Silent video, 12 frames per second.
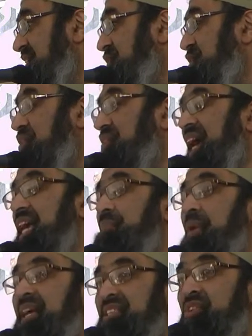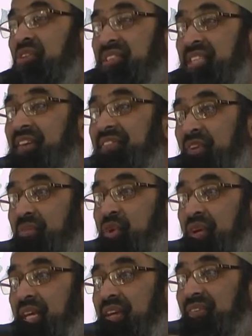So your neighbor is not safe from
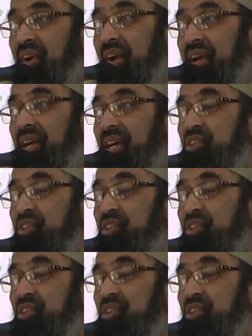your evil.